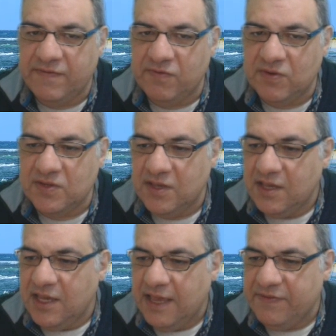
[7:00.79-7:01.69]
If
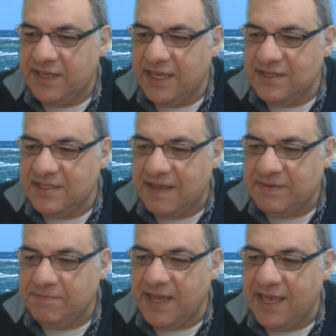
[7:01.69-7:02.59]
the king
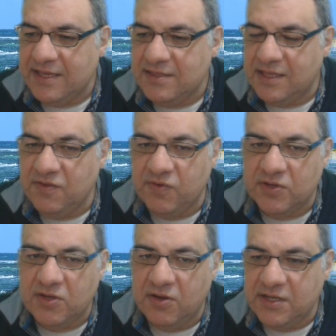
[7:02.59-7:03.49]
steps back, then the
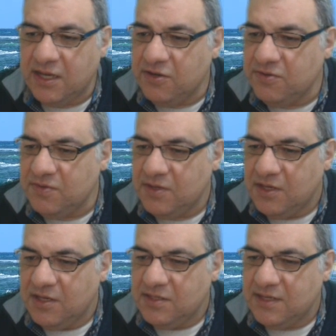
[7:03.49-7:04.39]
rook can't go
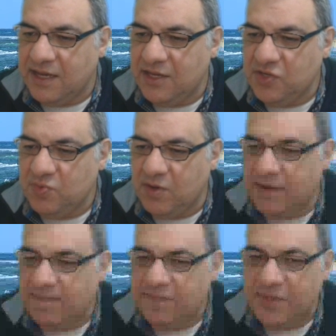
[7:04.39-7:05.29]
to
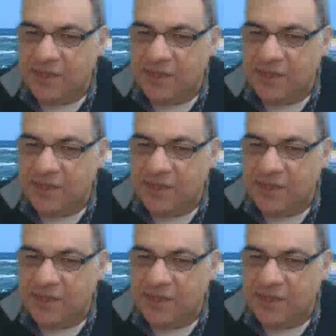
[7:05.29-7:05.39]
h1.